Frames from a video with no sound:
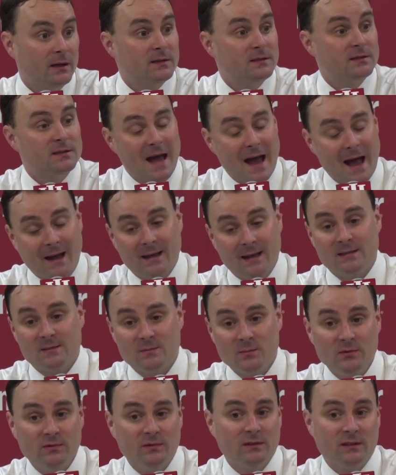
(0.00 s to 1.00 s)
Zach is
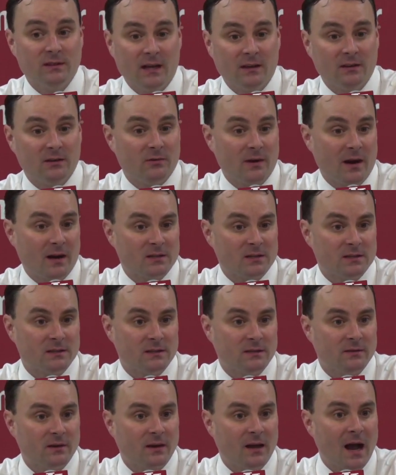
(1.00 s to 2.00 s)
moving in that
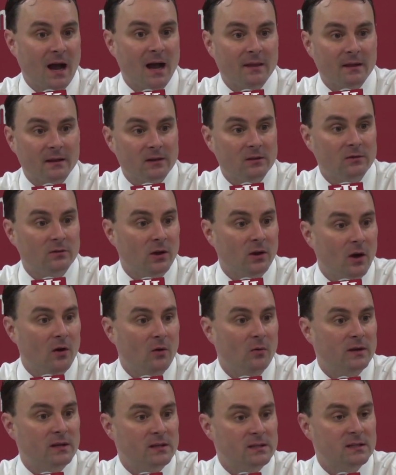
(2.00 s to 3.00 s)
direction of a guy that you
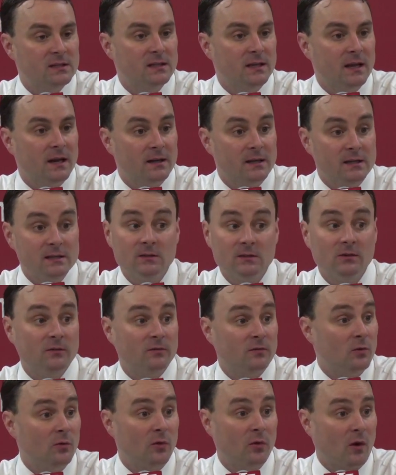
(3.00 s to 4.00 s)
know when he's in there. He's going
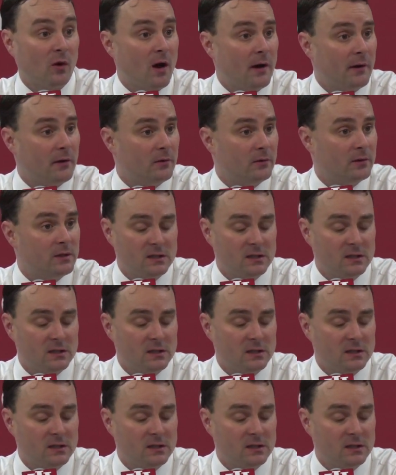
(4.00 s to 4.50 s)
full throttle.